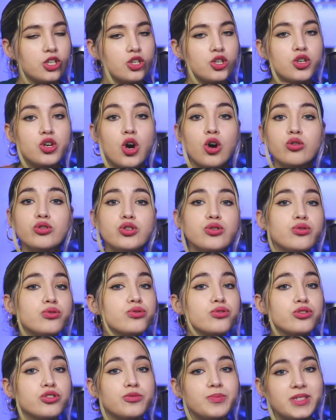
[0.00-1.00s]
No two
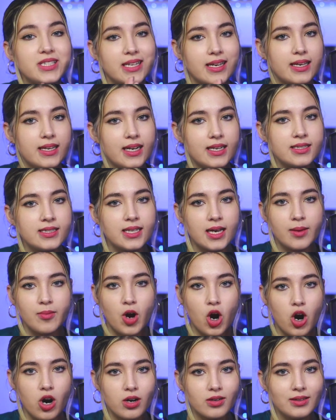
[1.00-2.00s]
groups in SM
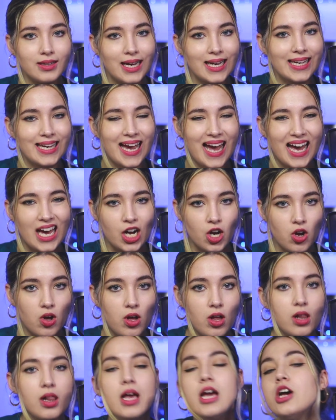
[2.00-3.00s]
are alike at
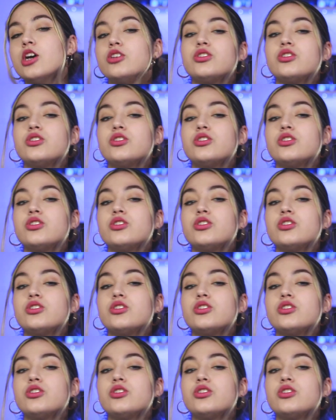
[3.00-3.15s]
all.